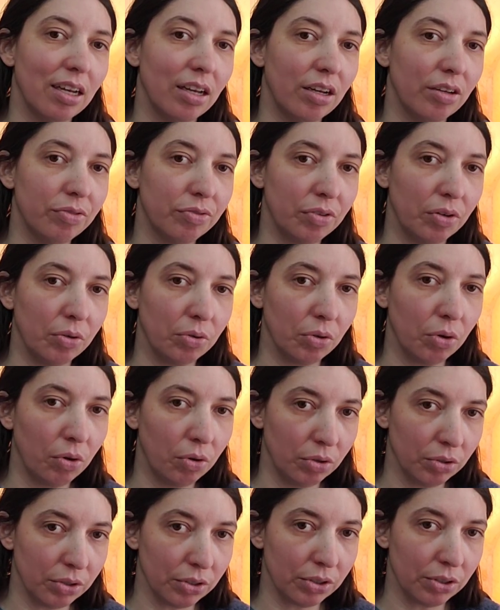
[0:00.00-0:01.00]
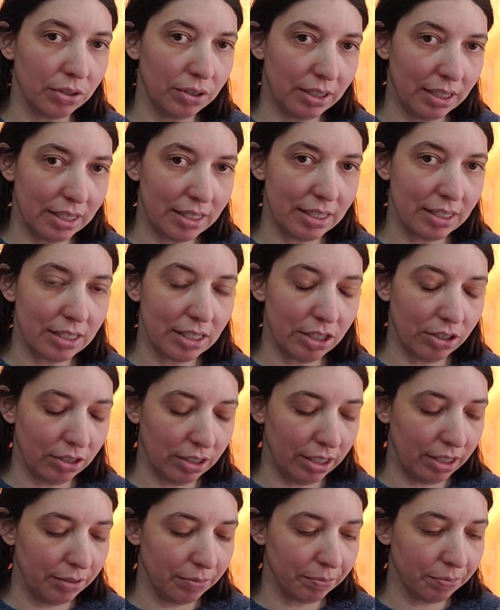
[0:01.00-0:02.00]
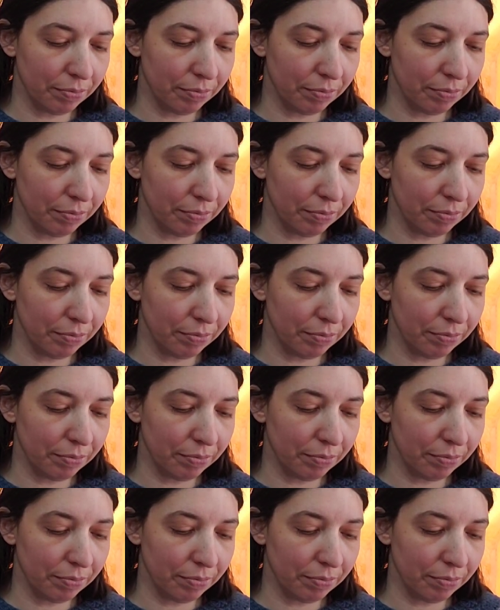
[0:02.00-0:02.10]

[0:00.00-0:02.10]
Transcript: a phone holder necessarily.